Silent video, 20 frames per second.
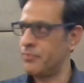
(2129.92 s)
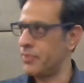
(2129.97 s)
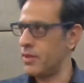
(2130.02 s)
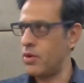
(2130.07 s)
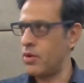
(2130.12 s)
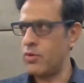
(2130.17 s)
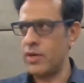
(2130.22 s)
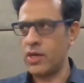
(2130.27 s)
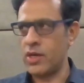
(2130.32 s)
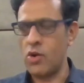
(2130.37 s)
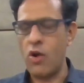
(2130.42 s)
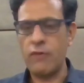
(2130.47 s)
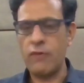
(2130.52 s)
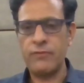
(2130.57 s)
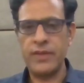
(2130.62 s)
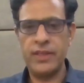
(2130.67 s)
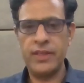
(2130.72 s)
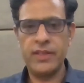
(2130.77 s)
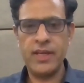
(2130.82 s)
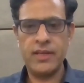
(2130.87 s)
over a
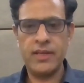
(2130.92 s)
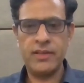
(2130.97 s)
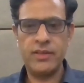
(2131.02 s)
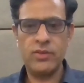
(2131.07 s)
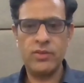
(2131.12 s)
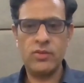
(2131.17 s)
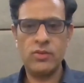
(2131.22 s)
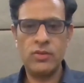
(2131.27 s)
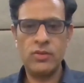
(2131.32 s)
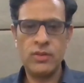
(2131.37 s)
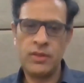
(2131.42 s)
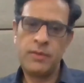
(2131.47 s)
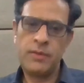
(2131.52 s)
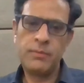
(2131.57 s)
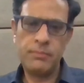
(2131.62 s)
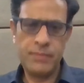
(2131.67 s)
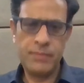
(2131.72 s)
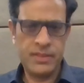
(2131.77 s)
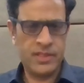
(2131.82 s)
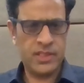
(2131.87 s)
coffee that,
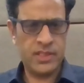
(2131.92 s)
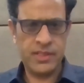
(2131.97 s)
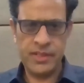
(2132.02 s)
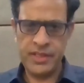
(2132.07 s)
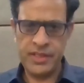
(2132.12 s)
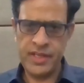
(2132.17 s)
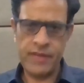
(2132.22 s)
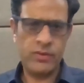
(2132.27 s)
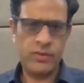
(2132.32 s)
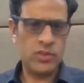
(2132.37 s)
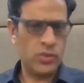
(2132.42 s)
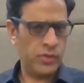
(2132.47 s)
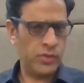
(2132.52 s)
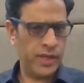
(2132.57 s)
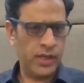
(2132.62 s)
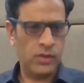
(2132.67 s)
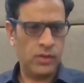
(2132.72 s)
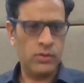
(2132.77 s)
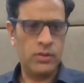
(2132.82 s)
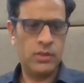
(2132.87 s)
business in India was
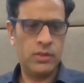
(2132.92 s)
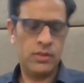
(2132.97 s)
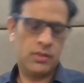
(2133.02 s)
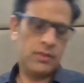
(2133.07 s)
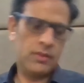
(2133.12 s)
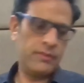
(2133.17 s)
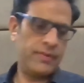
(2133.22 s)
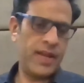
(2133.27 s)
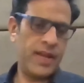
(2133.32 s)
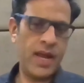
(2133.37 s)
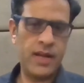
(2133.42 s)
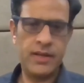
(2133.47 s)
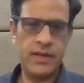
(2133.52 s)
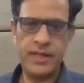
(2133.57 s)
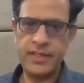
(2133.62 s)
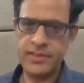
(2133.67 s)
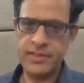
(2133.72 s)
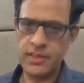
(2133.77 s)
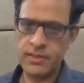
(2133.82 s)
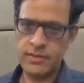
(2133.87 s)
looking good. We had
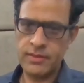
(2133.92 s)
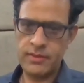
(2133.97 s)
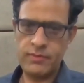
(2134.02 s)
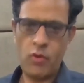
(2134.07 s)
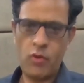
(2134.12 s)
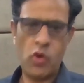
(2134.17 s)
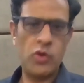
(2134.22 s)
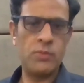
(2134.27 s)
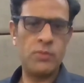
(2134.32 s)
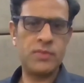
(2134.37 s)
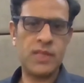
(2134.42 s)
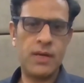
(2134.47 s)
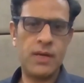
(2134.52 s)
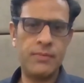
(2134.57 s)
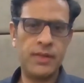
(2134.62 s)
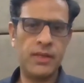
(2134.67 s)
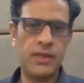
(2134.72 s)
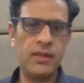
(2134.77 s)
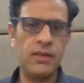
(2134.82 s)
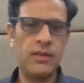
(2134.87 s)
decent volumes
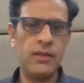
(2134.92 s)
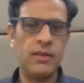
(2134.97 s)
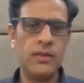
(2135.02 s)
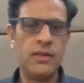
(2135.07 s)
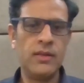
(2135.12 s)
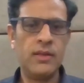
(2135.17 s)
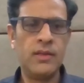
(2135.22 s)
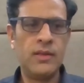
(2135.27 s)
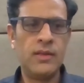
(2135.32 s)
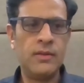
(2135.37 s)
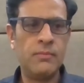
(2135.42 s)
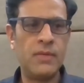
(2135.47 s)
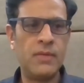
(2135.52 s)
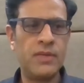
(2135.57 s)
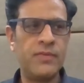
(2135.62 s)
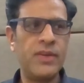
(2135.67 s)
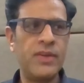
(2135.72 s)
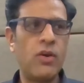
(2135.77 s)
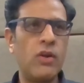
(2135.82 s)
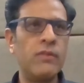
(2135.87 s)
coming in, but
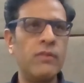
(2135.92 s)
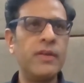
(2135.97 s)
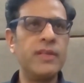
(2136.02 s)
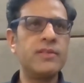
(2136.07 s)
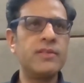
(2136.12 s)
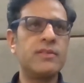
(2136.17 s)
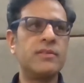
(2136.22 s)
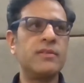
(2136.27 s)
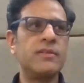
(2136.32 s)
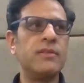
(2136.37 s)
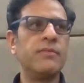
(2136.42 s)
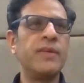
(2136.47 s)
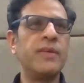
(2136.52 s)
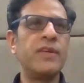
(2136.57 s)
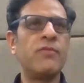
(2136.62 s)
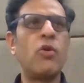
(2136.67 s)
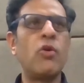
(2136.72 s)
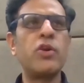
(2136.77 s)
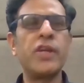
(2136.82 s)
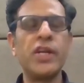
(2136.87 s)
we always
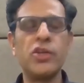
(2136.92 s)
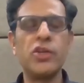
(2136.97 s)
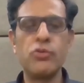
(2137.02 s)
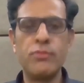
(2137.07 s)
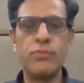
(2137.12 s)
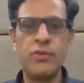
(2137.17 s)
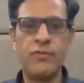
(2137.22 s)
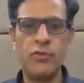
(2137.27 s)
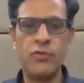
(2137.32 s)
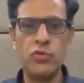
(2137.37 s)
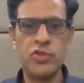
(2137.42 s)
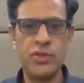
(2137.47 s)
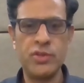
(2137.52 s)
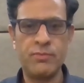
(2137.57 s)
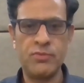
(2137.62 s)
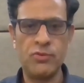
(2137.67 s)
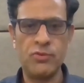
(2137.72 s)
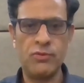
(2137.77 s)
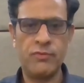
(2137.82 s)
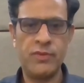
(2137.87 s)
were wanting to be future
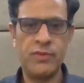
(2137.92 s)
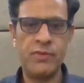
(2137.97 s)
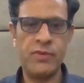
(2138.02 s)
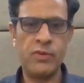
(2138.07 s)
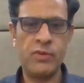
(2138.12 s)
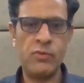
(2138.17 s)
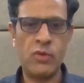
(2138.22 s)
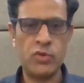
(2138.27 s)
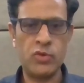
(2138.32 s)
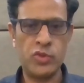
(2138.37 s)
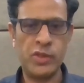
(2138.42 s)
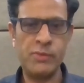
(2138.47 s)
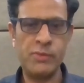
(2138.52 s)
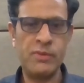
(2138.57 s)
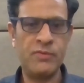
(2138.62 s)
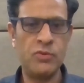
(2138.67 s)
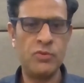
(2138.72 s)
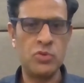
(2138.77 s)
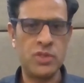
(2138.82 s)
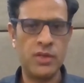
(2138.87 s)
proof. We were wanting to be
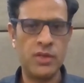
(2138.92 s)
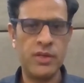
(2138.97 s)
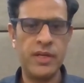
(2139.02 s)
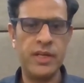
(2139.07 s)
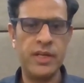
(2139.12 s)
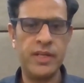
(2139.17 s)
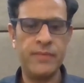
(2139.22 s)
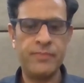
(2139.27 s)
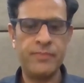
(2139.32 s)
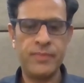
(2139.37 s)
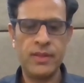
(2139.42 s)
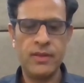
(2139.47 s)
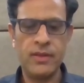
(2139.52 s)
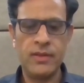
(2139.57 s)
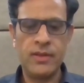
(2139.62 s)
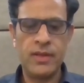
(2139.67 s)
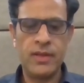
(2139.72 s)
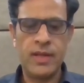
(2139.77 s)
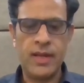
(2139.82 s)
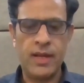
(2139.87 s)
future ready.
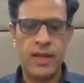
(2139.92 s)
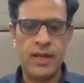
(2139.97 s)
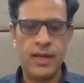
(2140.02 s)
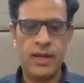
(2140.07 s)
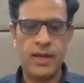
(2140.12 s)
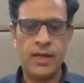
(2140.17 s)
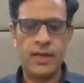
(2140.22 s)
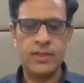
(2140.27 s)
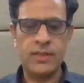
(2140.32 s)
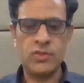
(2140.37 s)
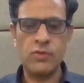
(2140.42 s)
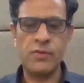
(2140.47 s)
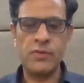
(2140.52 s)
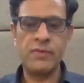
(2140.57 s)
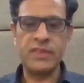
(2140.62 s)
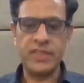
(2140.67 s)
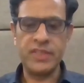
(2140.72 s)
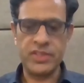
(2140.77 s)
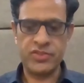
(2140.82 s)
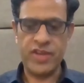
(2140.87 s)
So we
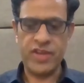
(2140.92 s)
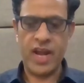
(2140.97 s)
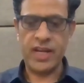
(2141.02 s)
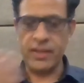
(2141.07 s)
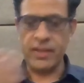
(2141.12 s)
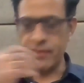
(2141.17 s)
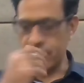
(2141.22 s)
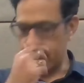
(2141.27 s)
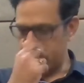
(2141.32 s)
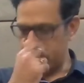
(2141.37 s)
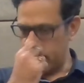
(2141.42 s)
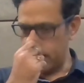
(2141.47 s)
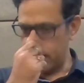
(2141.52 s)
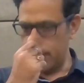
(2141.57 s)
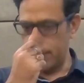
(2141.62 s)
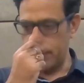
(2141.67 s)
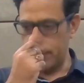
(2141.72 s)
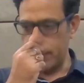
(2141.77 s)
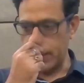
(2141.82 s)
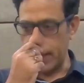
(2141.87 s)
were just chatting whether
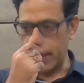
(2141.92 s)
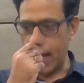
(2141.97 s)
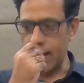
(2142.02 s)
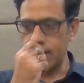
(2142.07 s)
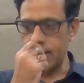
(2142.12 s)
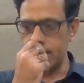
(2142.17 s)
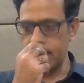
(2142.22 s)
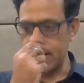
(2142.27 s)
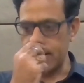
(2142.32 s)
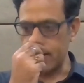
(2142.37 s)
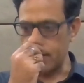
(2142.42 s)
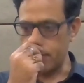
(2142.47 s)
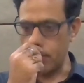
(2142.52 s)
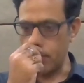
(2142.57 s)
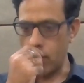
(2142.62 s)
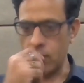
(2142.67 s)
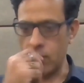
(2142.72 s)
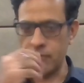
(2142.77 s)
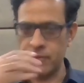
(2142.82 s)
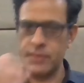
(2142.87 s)
we can set up
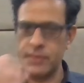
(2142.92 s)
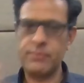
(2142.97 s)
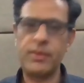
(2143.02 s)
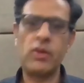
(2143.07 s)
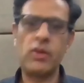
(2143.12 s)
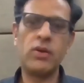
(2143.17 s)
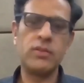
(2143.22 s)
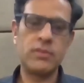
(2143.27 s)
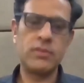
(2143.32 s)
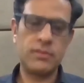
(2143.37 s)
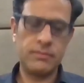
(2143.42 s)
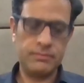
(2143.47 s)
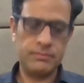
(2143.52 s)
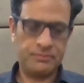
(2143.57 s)
our office, because